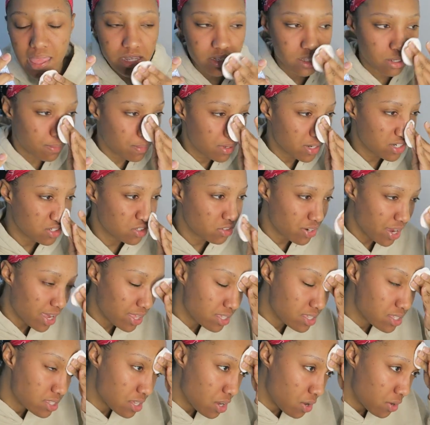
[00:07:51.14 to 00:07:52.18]
So I'm gonna try
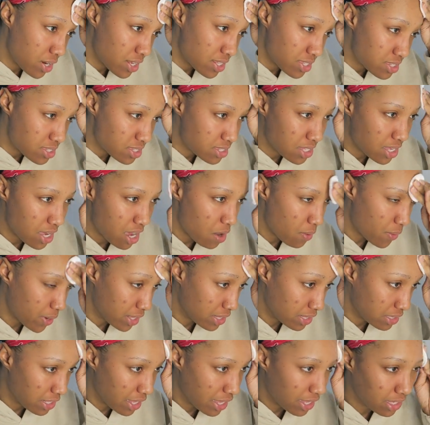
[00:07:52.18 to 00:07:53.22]
this out and see how I
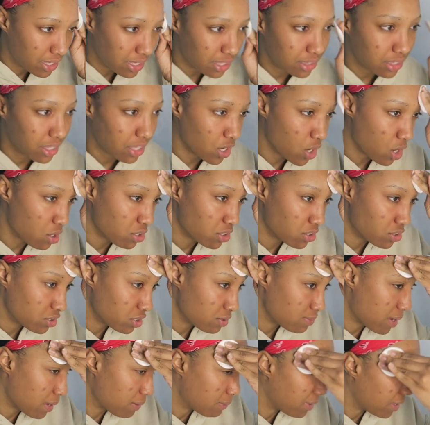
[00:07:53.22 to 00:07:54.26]
like it like under
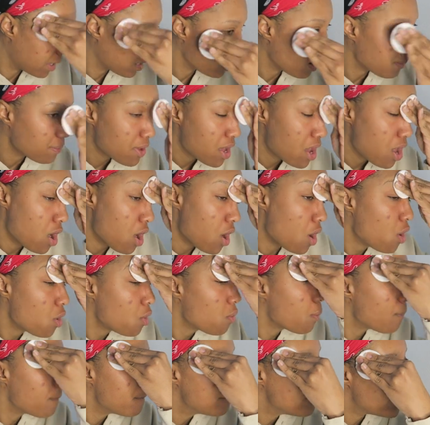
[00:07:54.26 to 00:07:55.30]
my makeup. Oh,
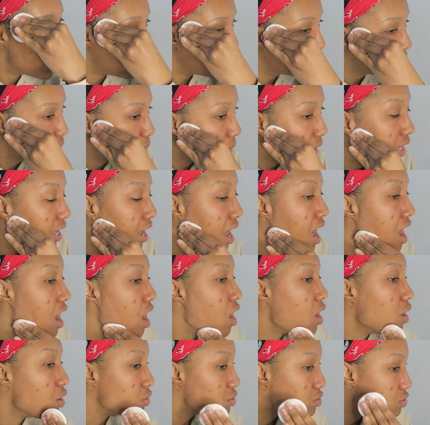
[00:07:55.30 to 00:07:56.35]
by the way, I
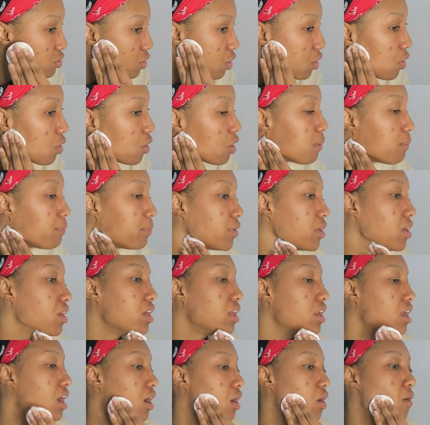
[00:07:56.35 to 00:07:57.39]
also put
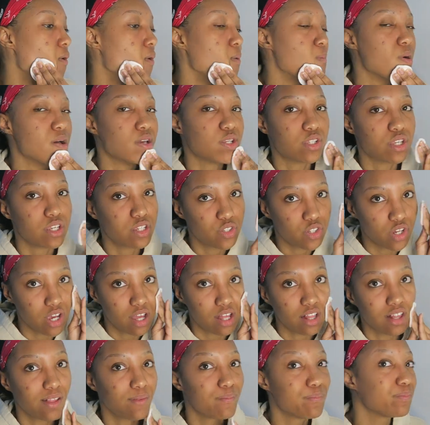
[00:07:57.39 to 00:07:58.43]
a whole bunch of
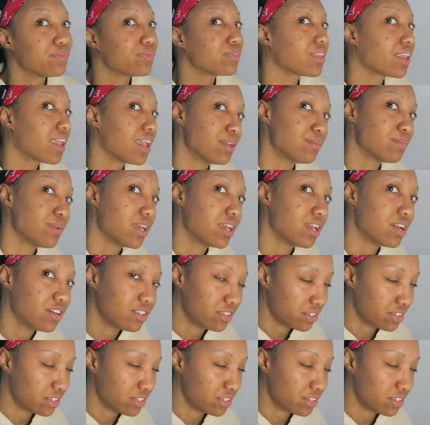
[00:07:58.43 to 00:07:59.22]
gel in my hair.